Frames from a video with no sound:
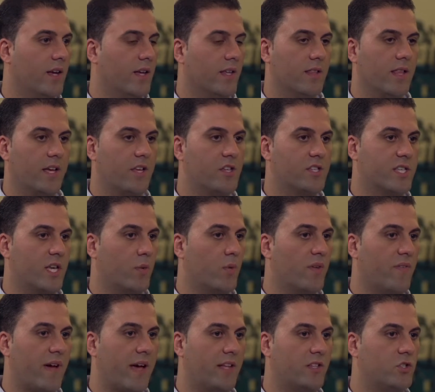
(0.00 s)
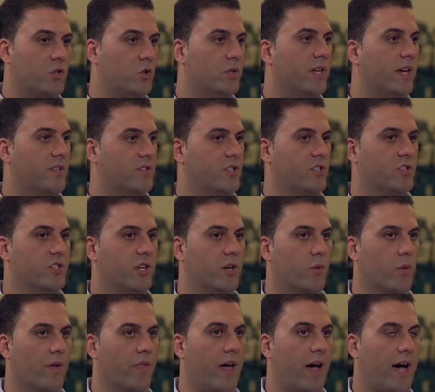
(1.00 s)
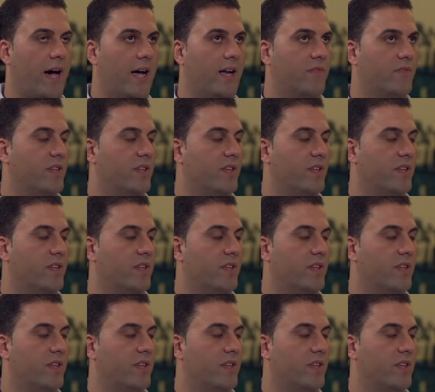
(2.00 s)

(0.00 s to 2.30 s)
Like you said, we've had 2 deaths this year where the high of